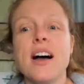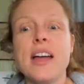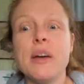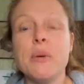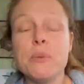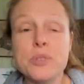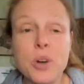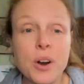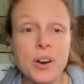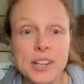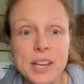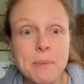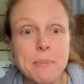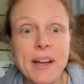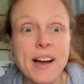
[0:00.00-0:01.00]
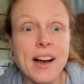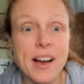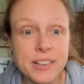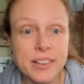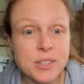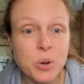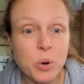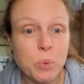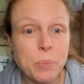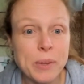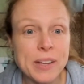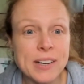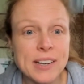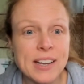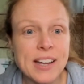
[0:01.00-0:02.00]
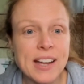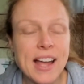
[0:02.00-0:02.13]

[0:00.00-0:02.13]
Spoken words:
it was hard to keep my eyes open.